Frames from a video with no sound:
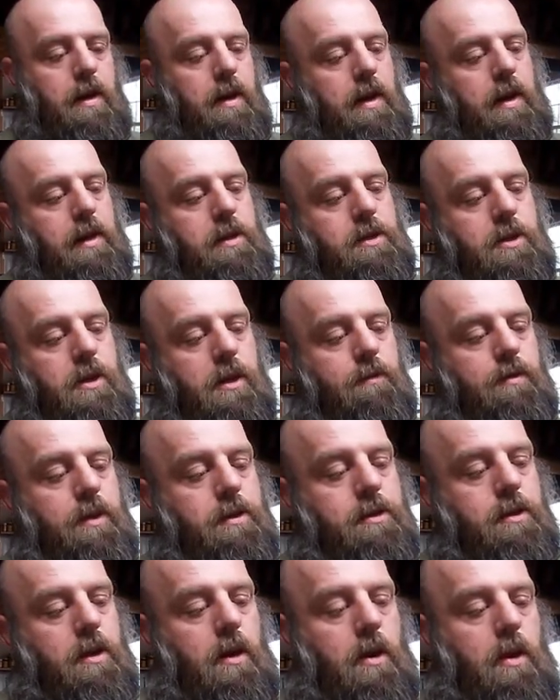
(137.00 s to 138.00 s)
And I shoved
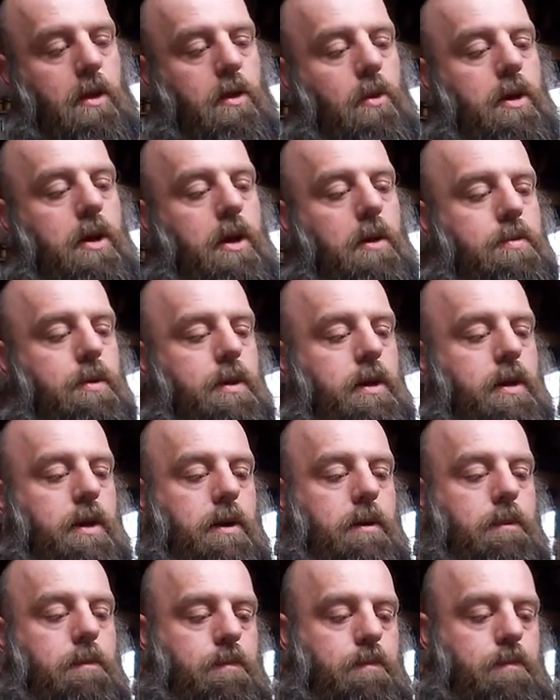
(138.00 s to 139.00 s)
this all the way up in
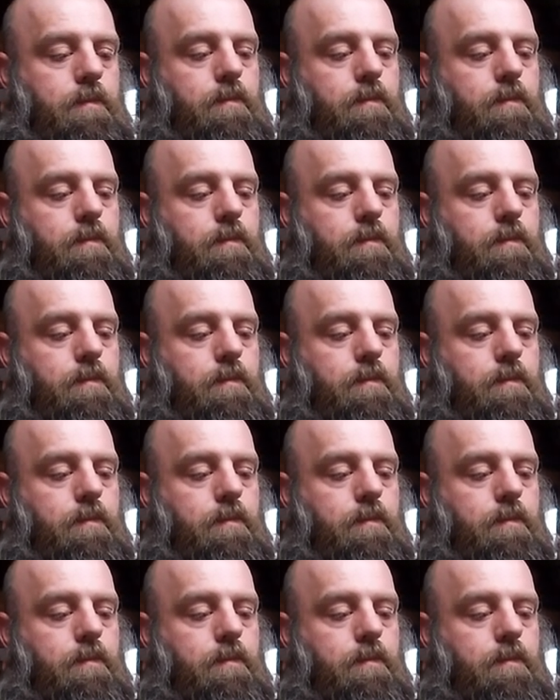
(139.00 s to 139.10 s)
here.